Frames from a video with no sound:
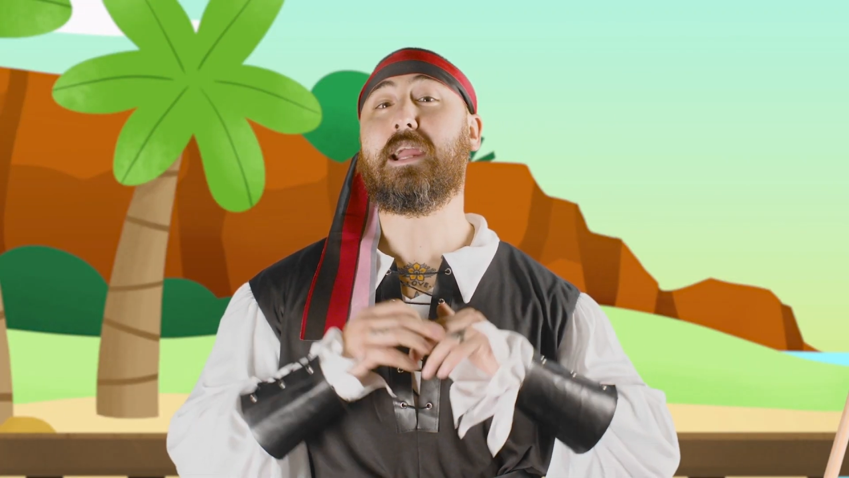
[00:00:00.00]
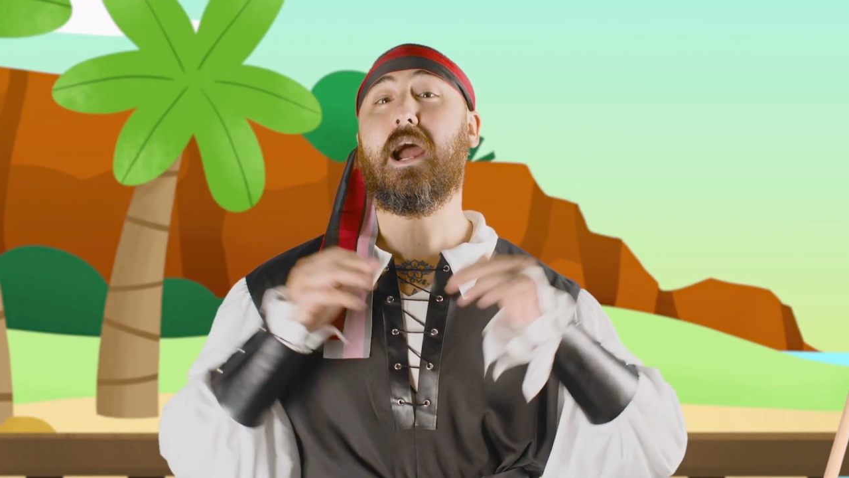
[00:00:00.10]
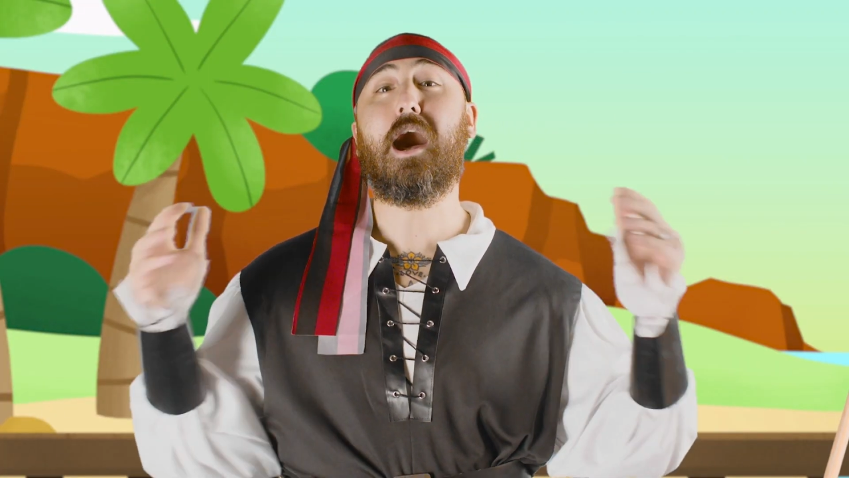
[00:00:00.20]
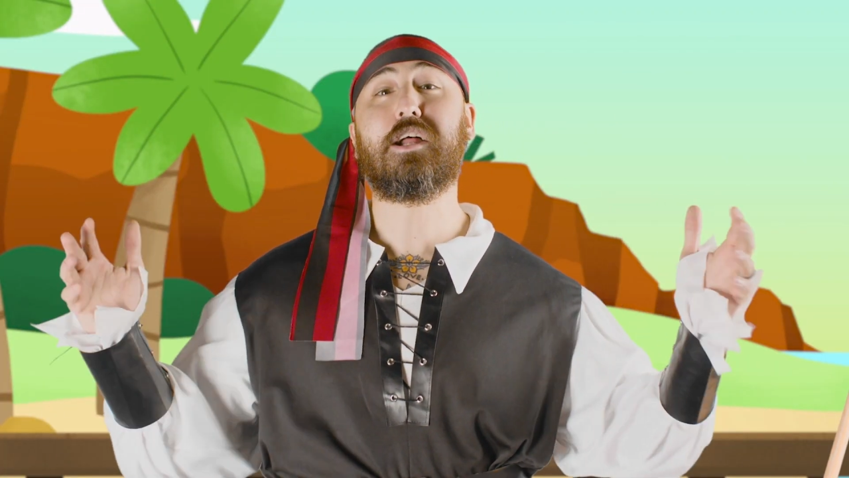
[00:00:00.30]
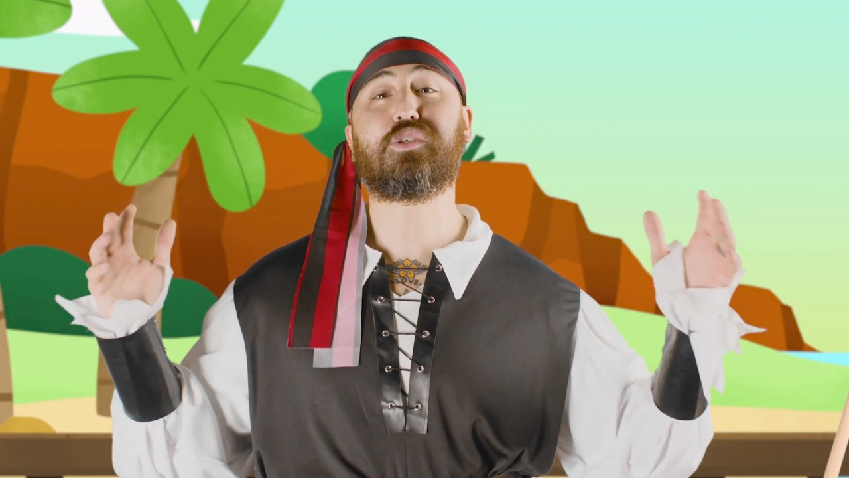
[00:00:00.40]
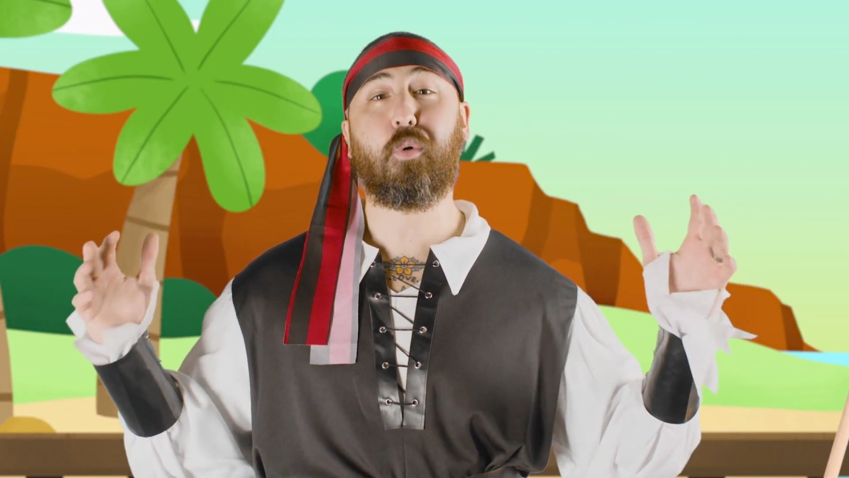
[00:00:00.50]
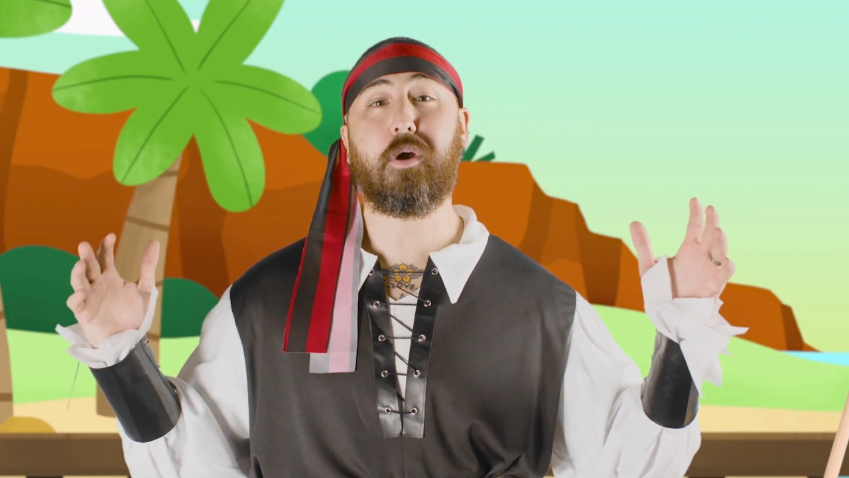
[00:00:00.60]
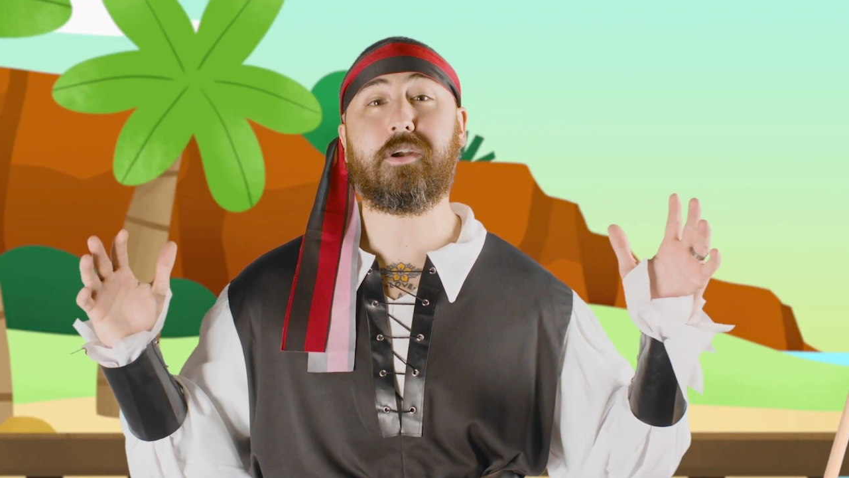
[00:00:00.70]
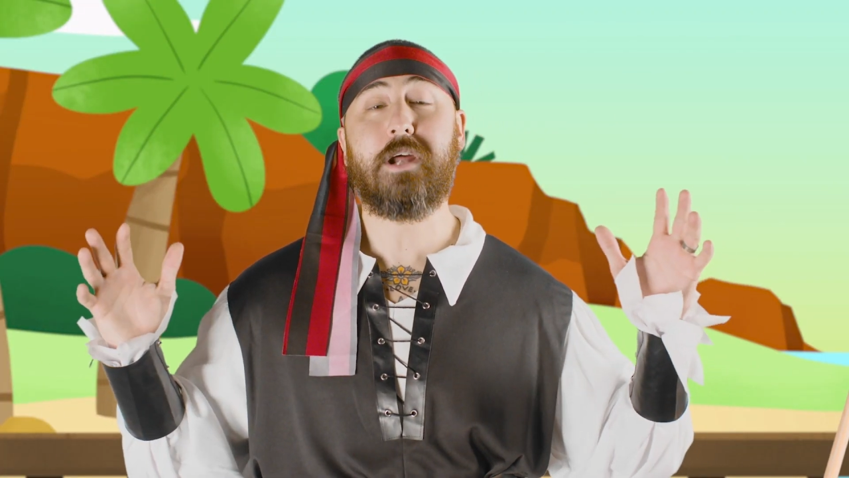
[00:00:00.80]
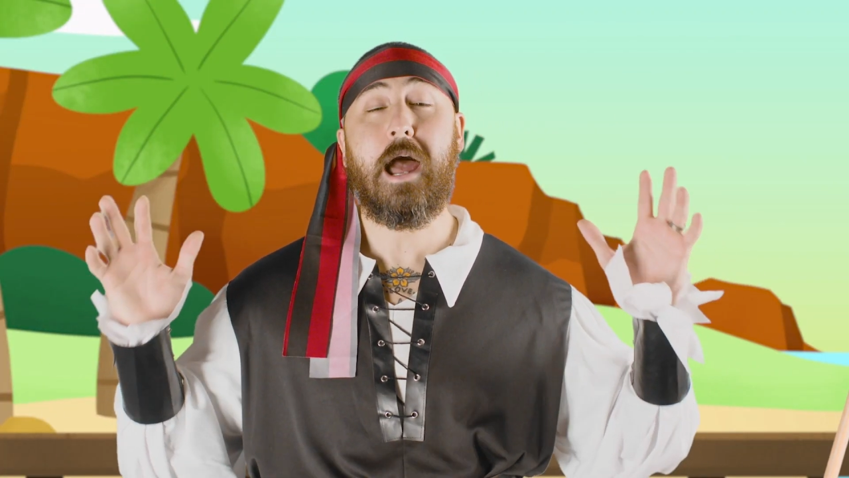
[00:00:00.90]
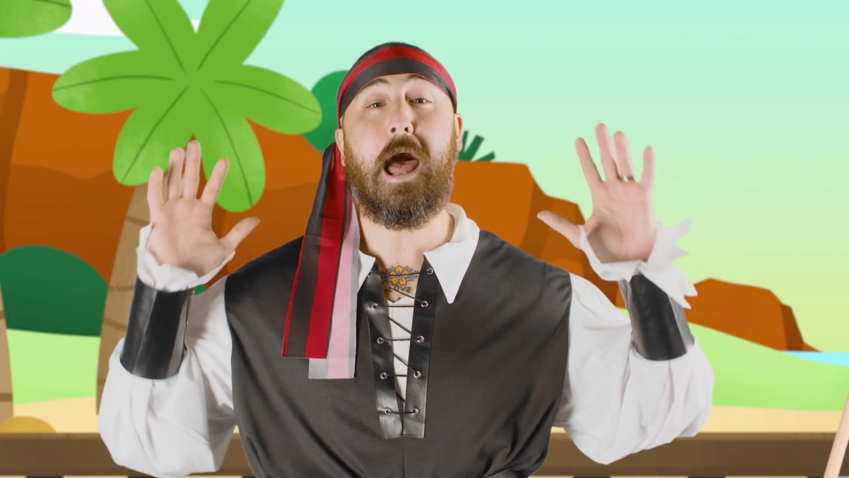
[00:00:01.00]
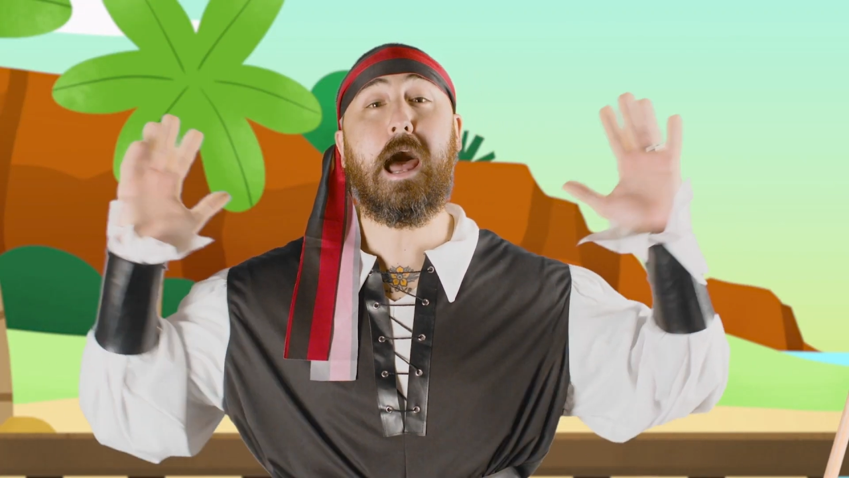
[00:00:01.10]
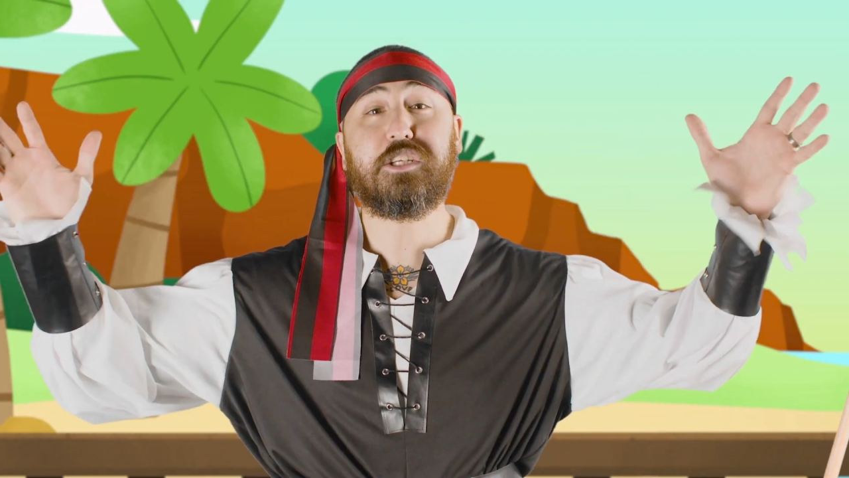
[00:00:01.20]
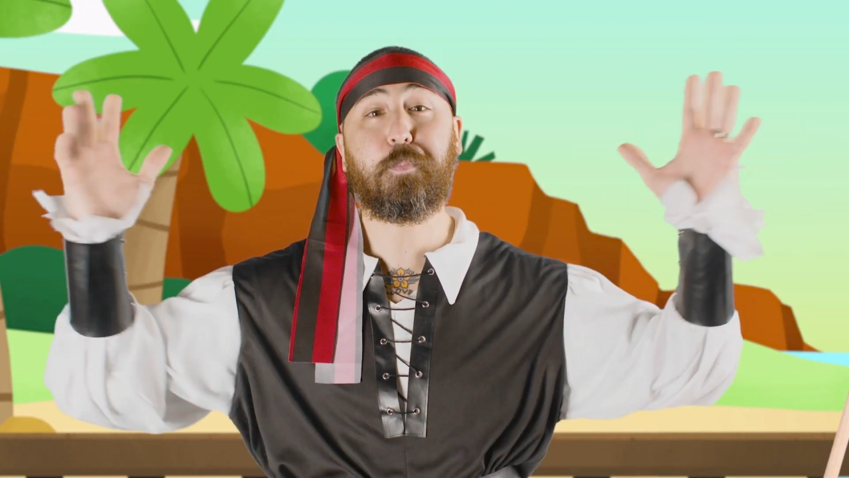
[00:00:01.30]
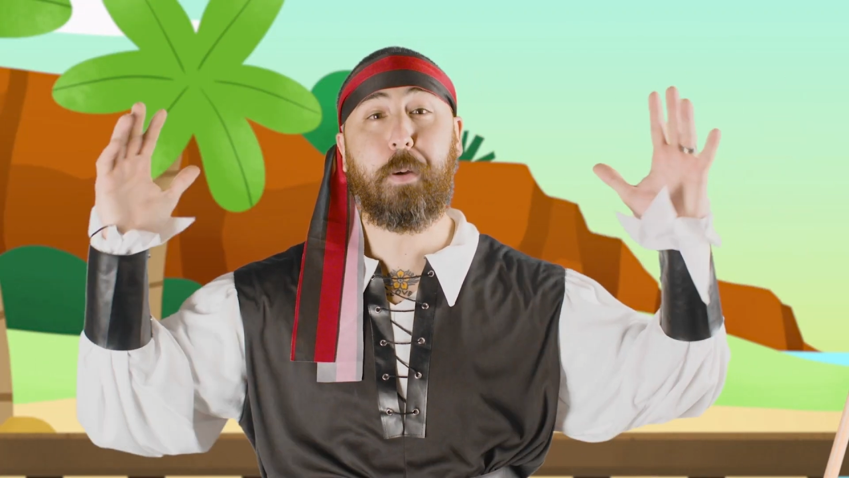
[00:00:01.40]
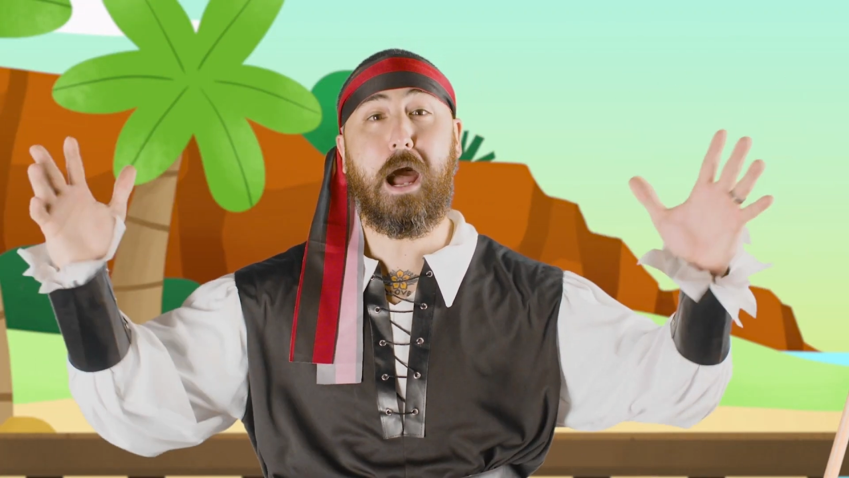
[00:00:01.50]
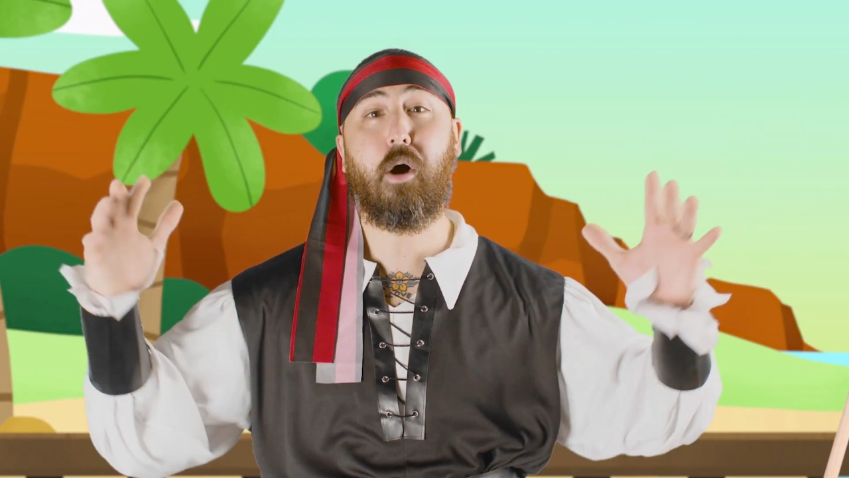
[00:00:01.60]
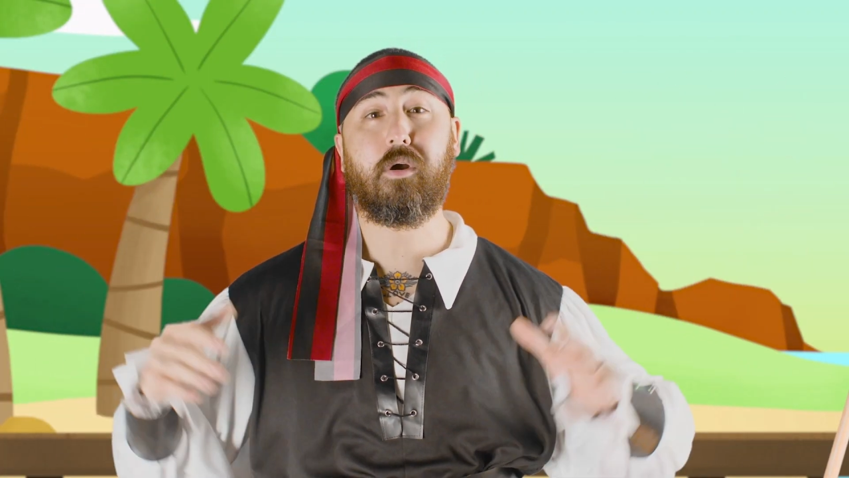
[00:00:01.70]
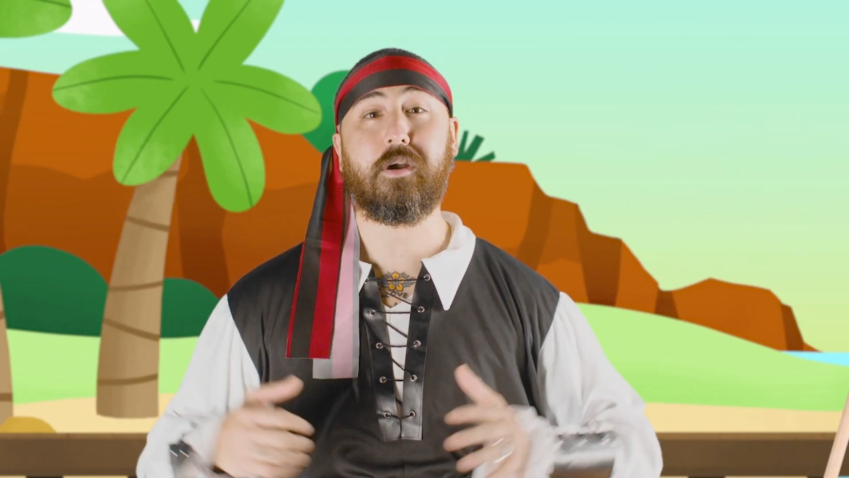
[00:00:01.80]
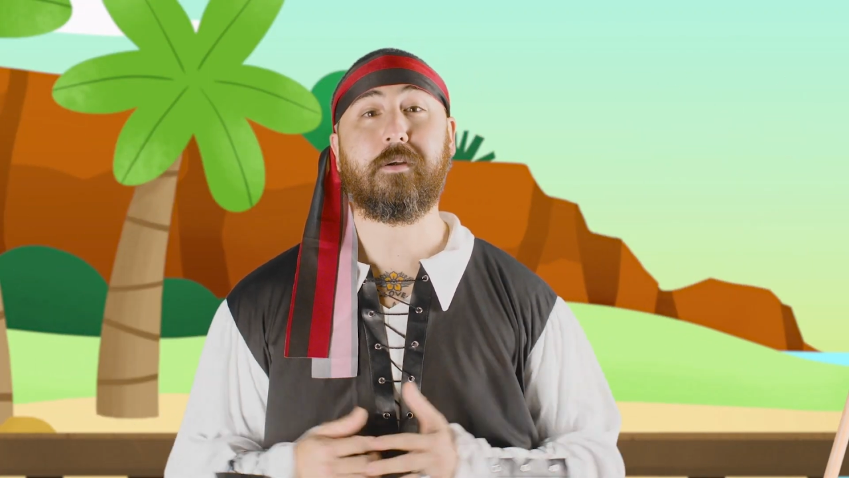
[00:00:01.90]
God's word has
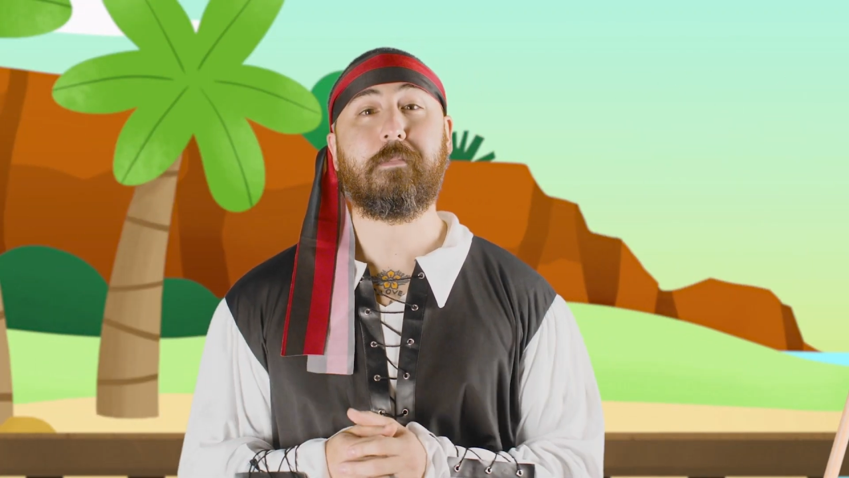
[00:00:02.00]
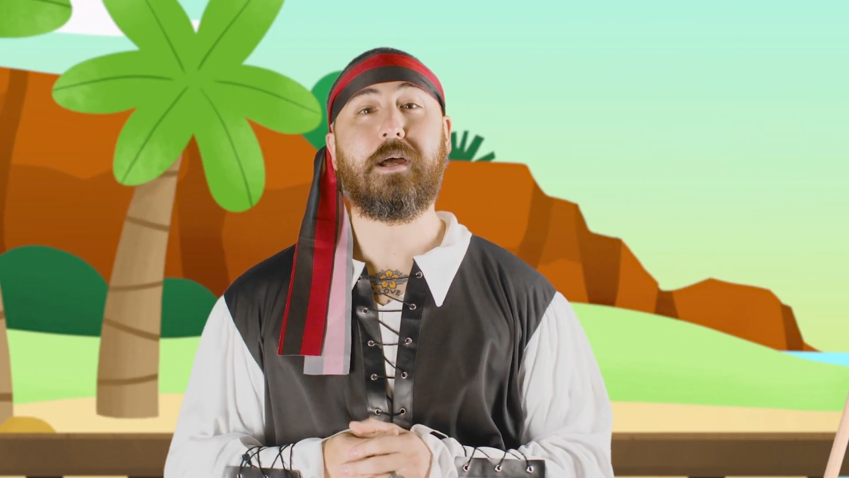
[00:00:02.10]
power.